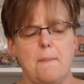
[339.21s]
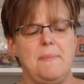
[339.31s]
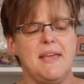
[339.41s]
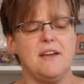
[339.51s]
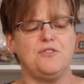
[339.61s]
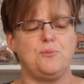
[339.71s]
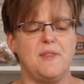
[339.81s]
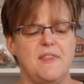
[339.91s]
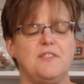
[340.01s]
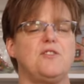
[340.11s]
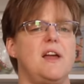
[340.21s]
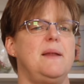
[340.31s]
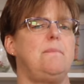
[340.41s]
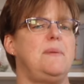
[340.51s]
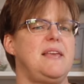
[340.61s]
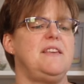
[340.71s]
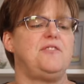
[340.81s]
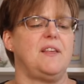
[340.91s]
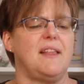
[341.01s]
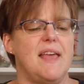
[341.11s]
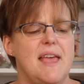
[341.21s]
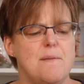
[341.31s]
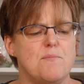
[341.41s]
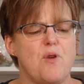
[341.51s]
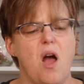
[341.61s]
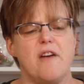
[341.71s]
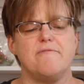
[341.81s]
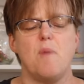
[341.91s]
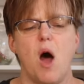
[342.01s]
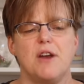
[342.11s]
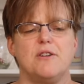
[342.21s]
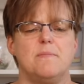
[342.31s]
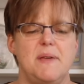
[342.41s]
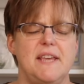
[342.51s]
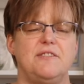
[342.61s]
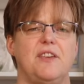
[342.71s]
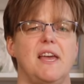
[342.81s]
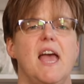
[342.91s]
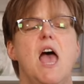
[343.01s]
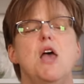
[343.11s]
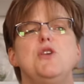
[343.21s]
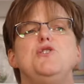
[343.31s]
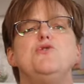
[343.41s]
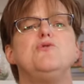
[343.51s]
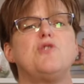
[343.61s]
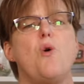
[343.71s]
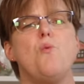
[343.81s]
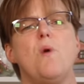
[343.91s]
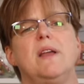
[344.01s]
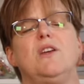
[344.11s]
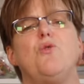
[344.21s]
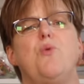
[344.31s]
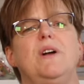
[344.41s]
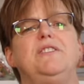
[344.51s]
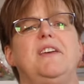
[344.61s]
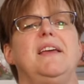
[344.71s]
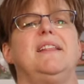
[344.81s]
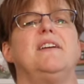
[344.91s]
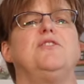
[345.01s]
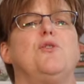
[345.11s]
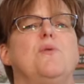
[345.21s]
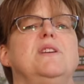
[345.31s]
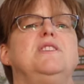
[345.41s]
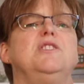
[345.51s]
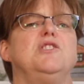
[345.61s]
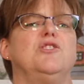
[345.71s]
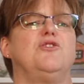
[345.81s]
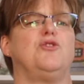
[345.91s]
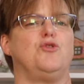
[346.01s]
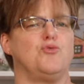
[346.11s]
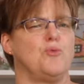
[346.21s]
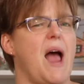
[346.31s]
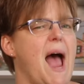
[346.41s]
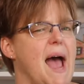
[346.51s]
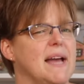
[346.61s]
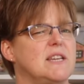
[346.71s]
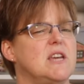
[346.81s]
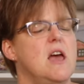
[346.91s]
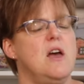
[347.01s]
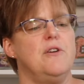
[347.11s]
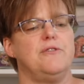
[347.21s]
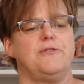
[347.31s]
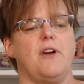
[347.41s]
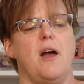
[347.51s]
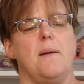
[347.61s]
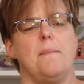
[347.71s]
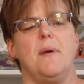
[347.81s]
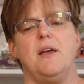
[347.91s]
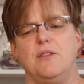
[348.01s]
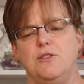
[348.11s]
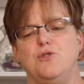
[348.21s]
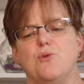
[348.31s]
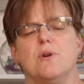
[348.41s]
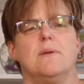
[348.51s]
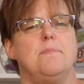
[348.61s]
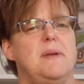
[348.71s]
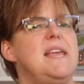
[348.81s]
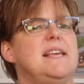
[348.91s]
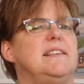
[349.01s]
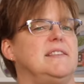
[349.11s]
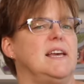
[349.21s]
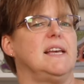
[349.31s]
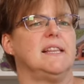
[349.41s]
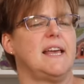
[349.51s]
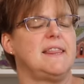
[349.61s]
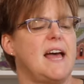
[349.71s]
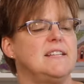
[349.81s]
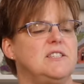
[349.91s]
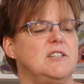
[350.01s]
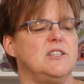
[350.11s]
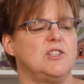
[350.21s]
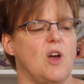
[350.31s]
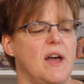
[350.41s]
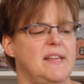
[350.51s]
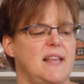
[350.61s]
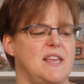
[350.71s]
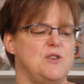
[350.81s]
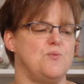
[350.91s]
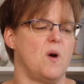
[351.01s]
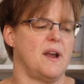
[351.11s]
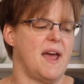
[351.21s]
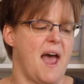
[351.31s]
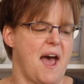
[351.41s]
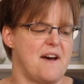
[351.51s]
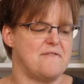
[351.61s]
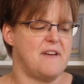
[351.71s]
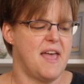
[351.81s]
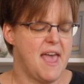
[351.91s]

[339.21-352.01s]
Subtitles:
because with this kind of piecing, the improv modern piecing, you don't want quilting that's going to distract from your piecing. Like, that's a design that you want to have.